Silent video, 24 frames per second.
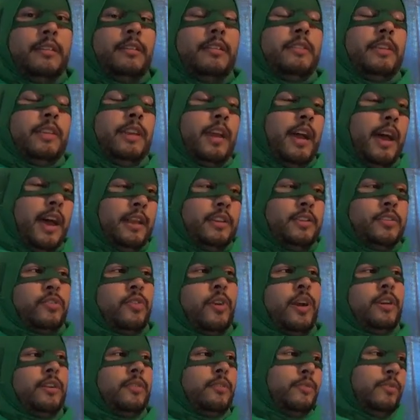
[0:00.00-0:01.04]
then I
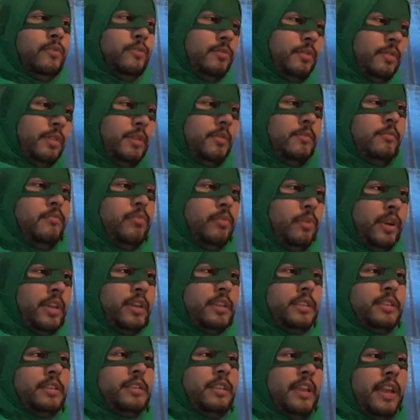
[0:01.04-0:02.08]
try to
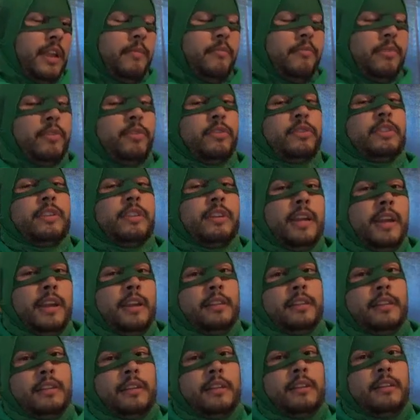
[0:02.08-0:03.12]
embrace that
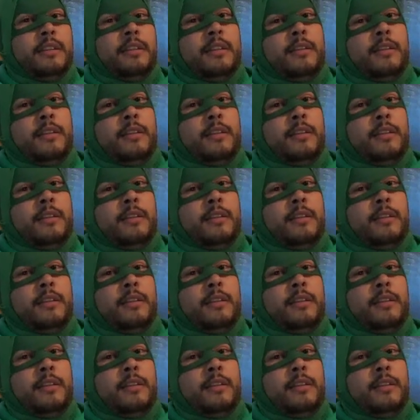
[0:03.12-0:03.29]
personality.